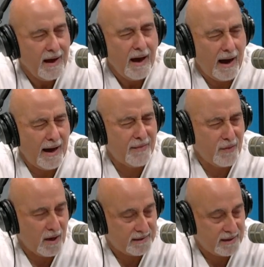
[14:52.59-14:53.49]
I
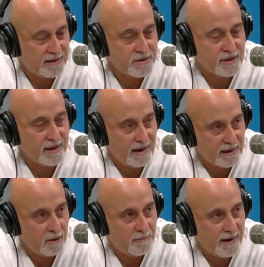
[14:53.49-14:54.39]
thought that the
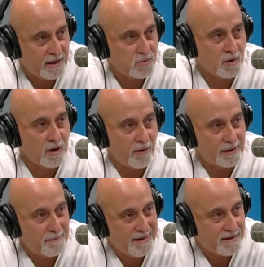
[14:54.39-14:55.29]
Chicago Bears were going to
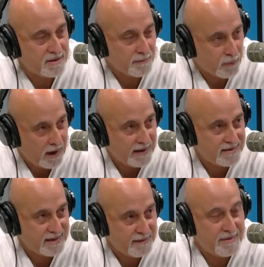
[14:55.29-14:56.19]
be the surprise
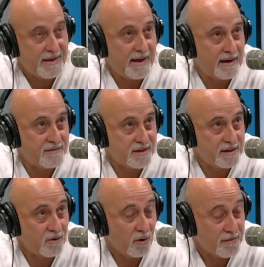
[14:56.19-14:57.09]
team in the NFC
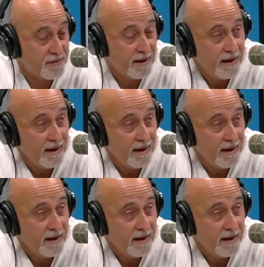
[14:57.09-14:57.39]
North,